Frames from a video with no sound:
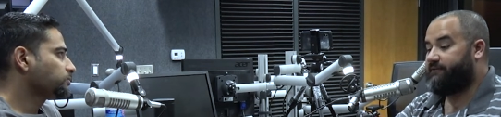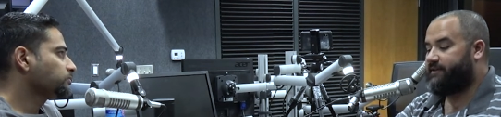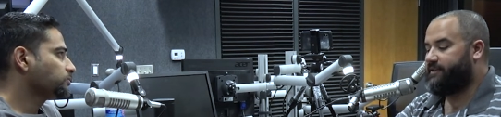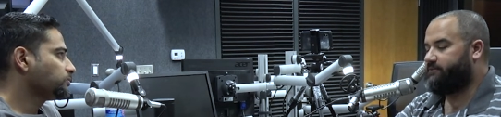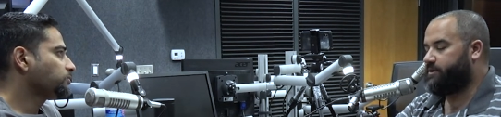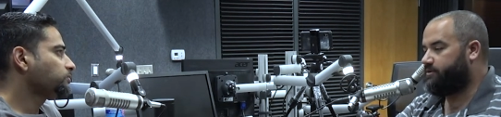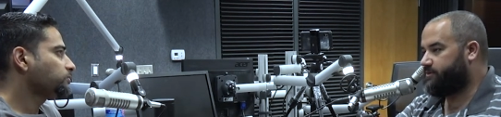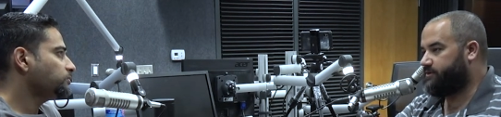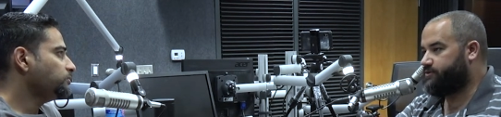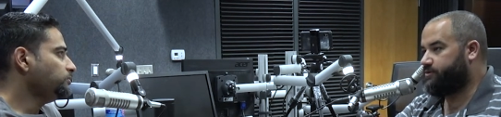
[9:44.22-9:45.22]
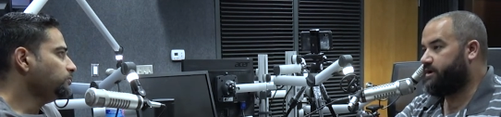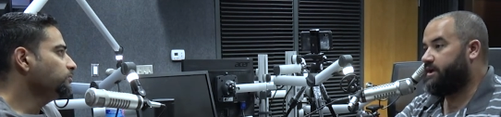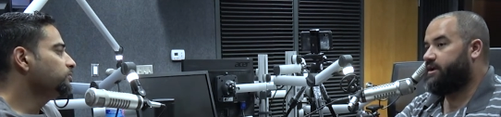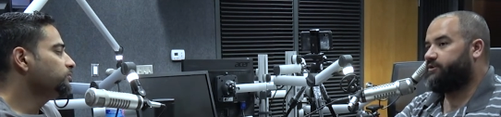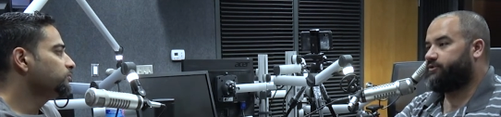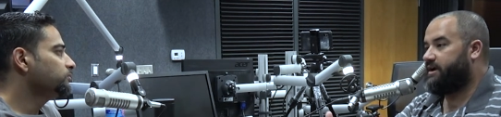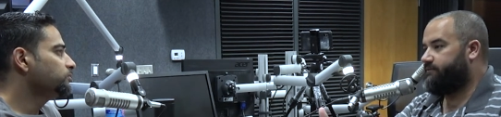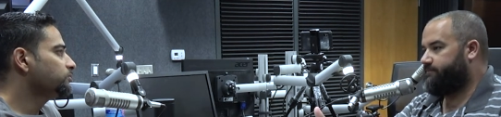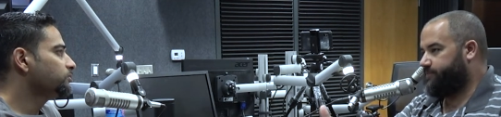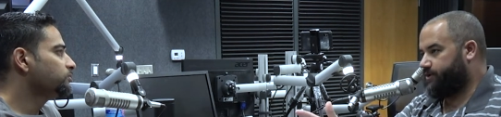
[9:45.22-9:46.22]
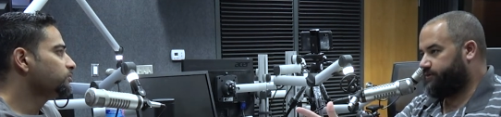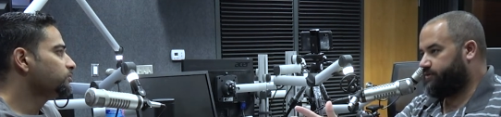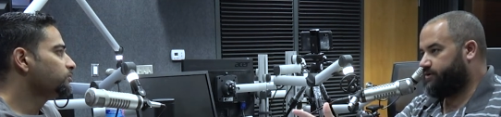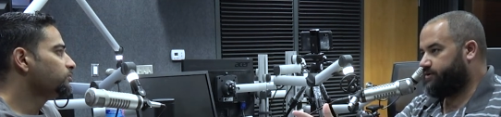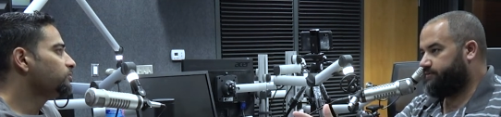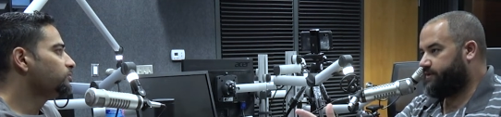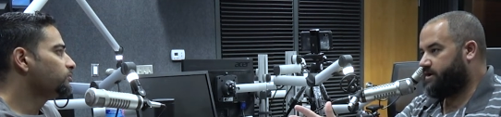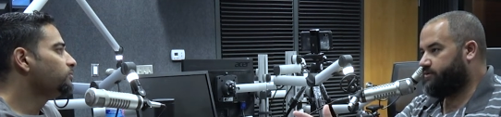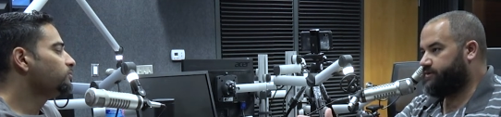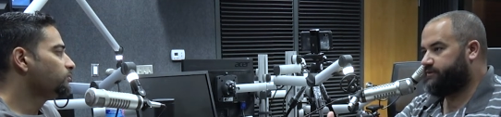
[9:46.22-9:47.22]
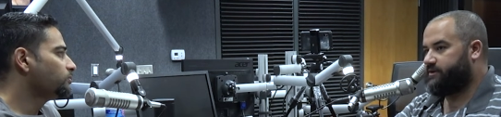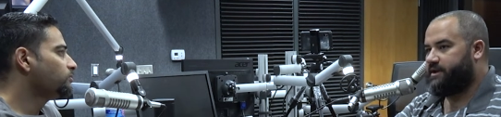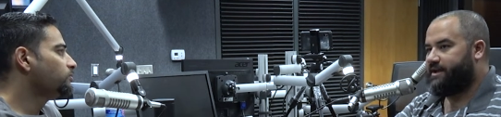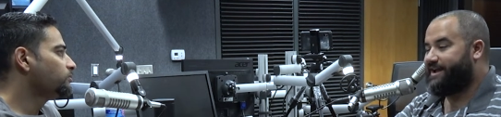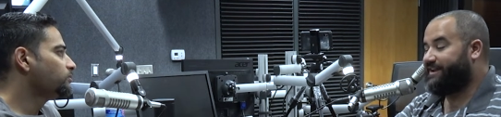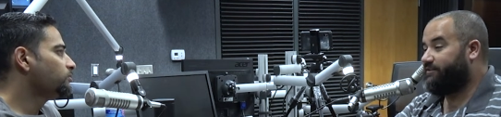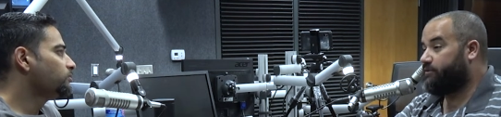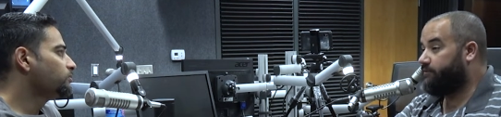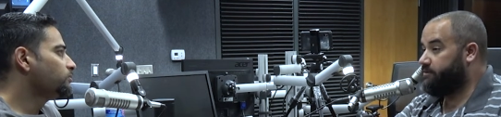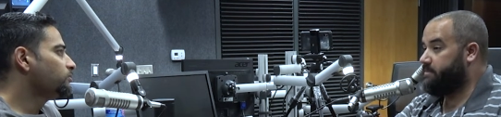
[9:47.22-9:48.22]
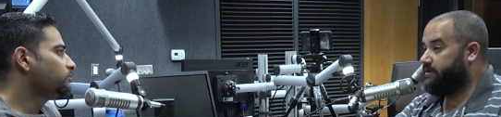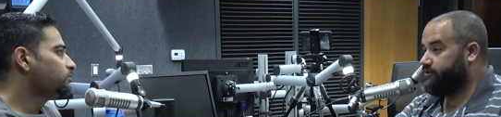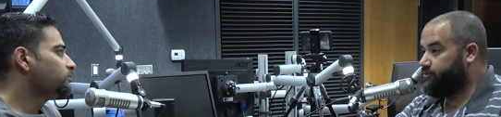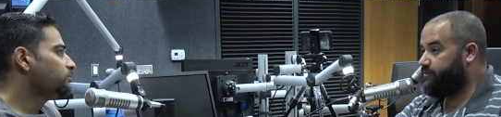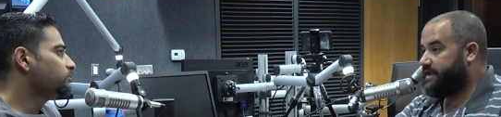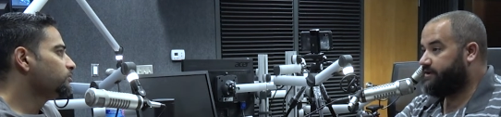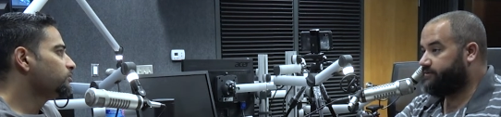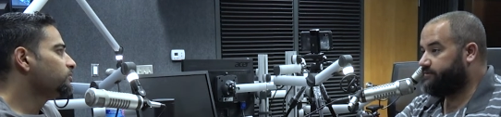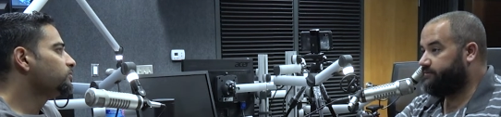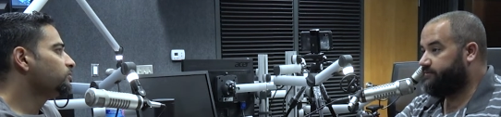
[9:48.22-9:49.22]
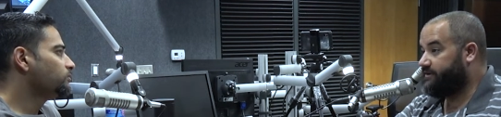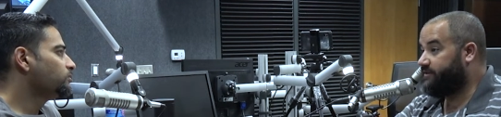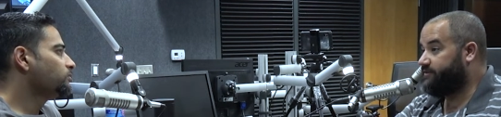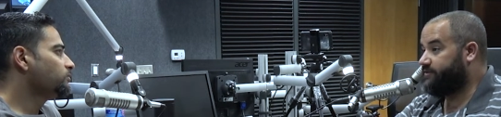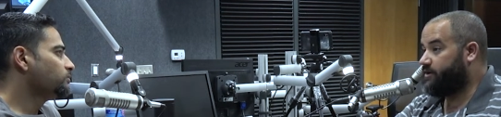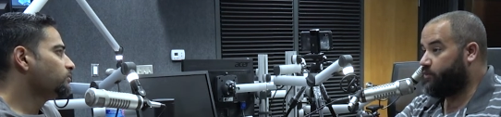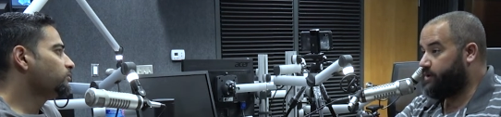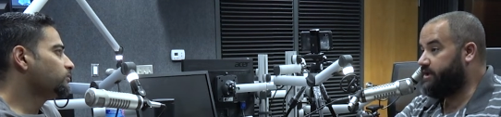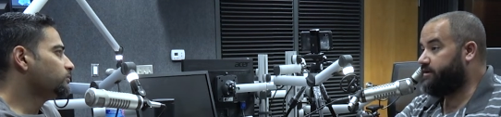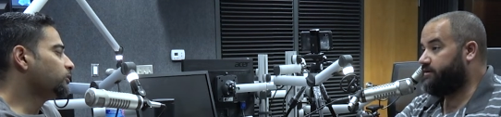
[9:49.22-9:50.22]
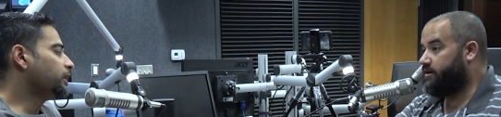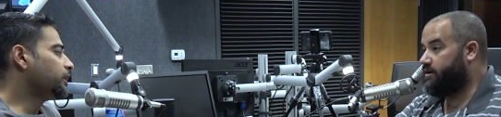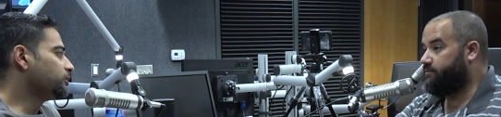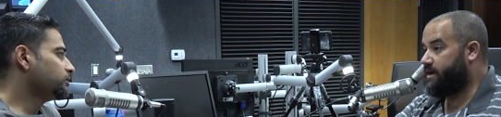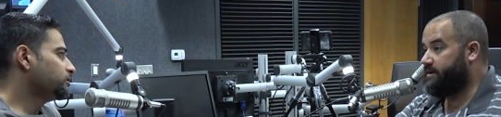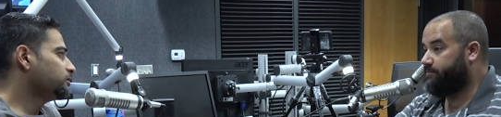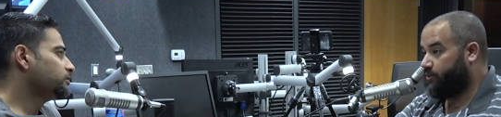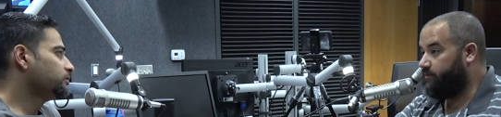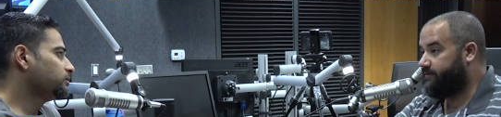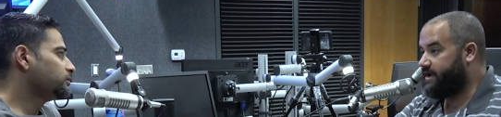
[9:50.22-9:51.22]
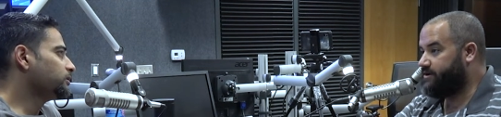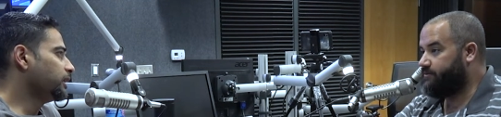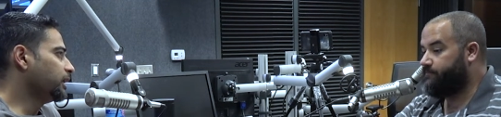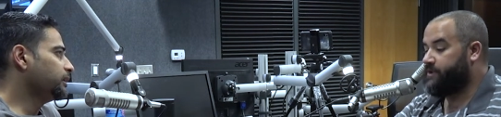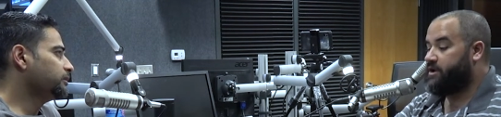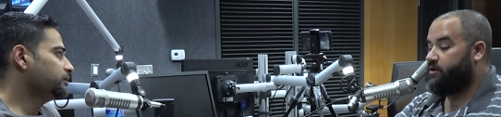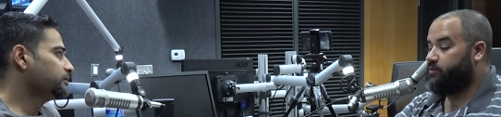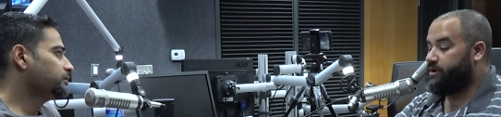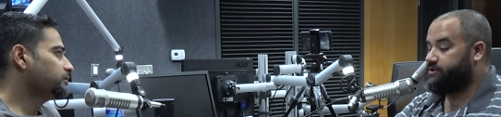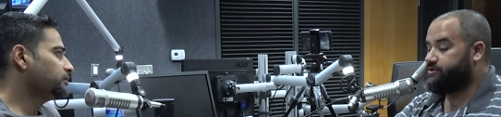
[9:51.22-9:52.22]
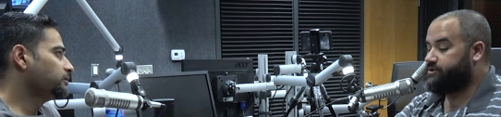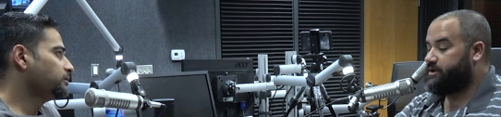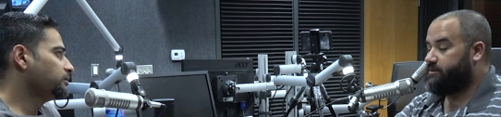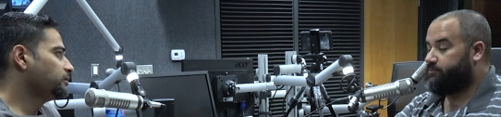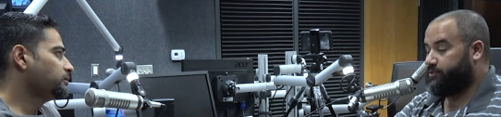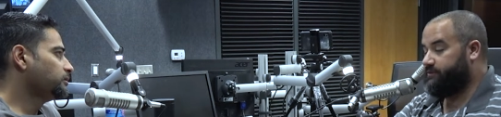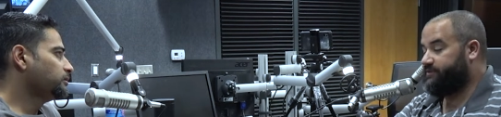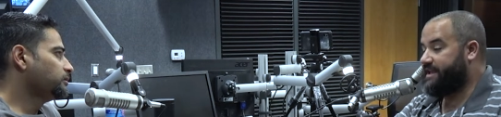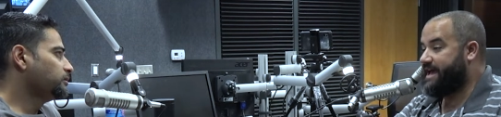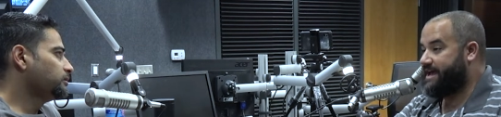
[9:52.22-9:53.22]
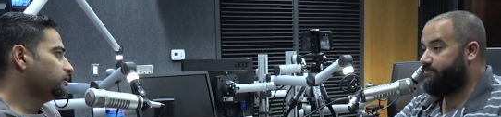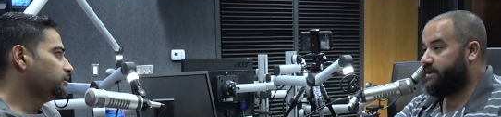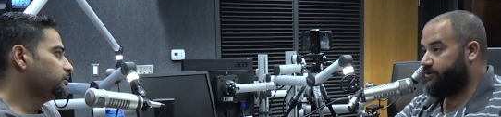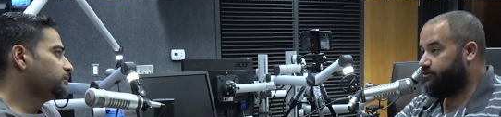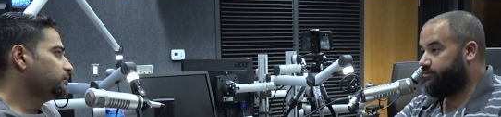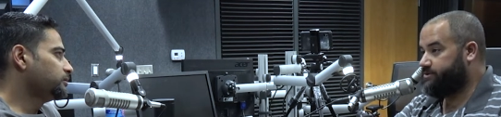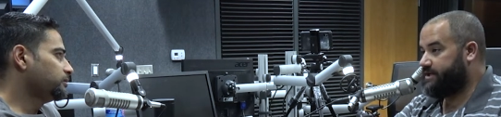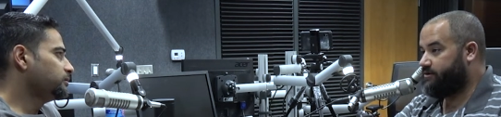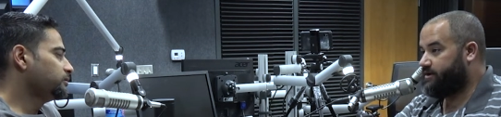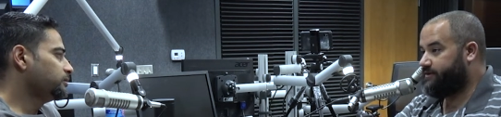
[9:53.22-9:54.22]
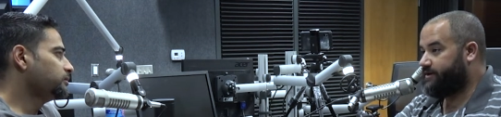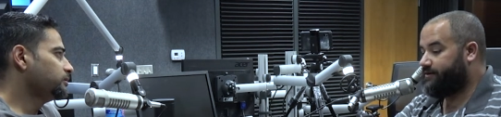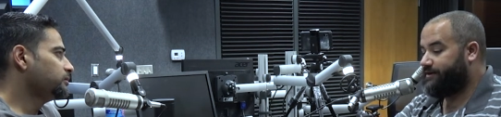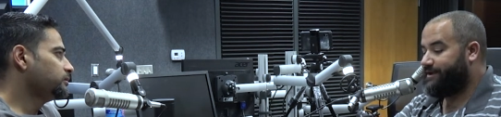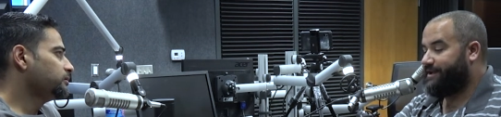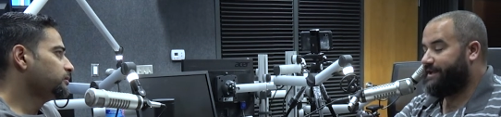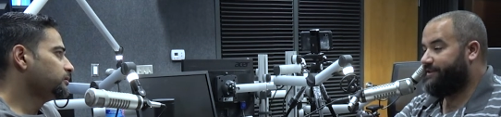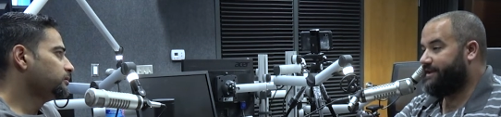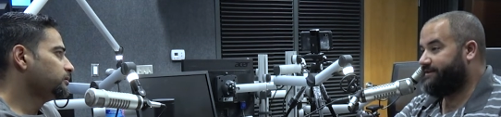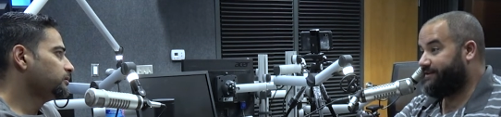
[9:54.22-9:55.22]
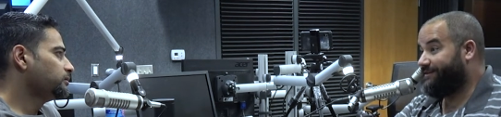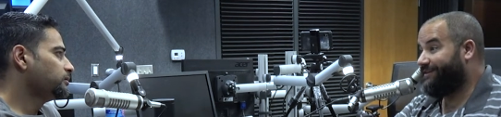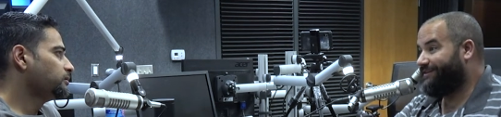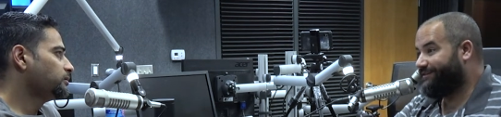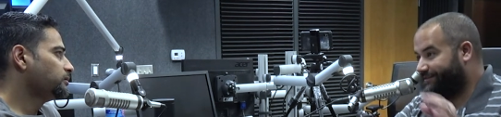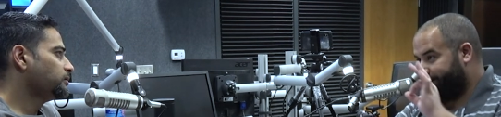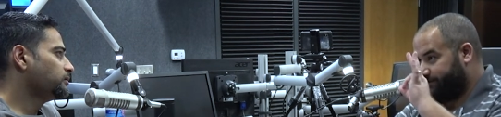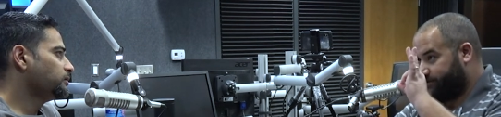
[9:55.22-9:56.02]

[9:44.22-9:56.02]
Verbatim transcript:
Speaker 1: found that to be 100% true. So I have 3,200 followers. I get roughly about 2,000 visits a week on my profile, which previously had my YouTube channel on there, and that did diddly